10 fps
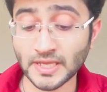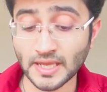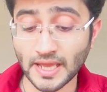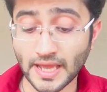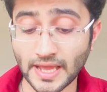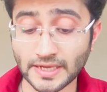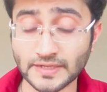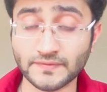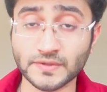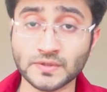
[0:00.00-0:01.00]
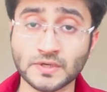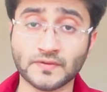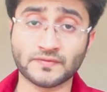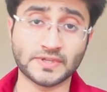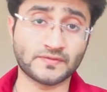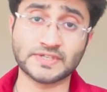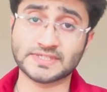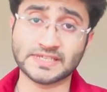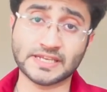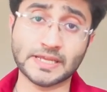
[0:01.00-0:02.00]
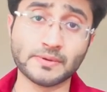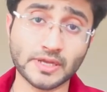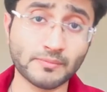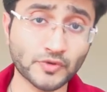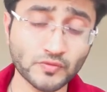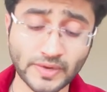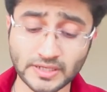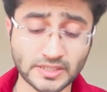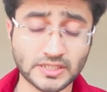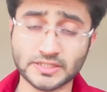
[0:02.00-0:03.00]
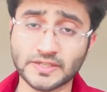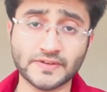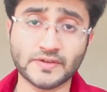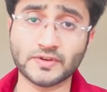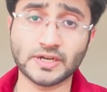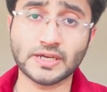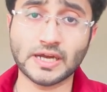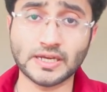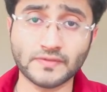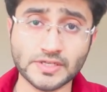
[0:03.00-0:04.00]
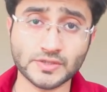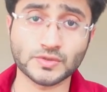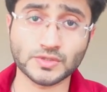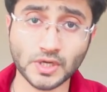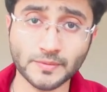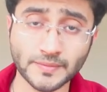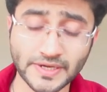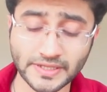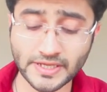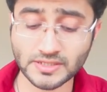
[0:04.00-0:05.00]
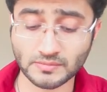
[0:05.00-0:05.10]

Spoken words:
And if they see any improvement, they will definitely advise you to stop the medication.